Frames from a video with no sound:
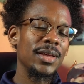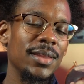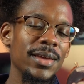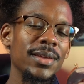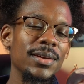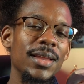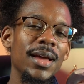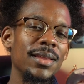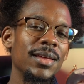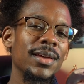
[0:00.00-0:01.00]
I like it a
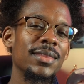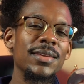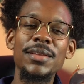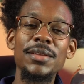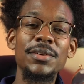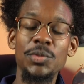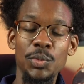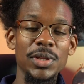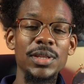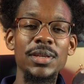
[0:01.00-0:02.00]
lot. Like I think it looks
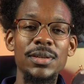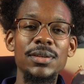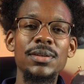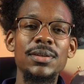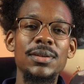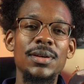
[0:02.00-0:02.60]
really good.